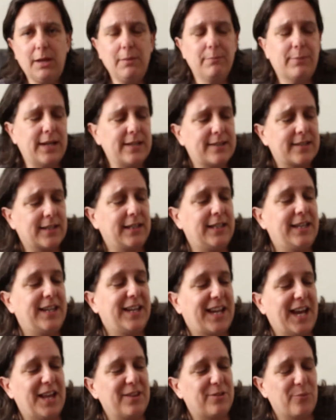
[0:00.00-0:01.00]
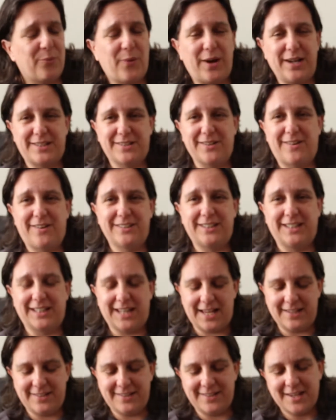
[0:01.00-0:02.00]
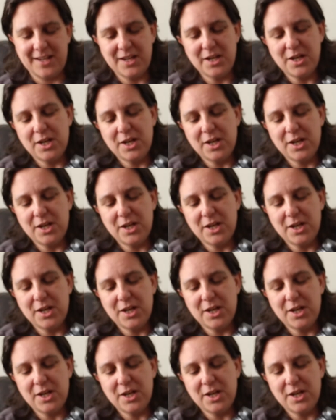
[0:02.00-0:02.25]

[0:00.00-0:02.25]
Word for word: Basically, you get the white dot on your lens,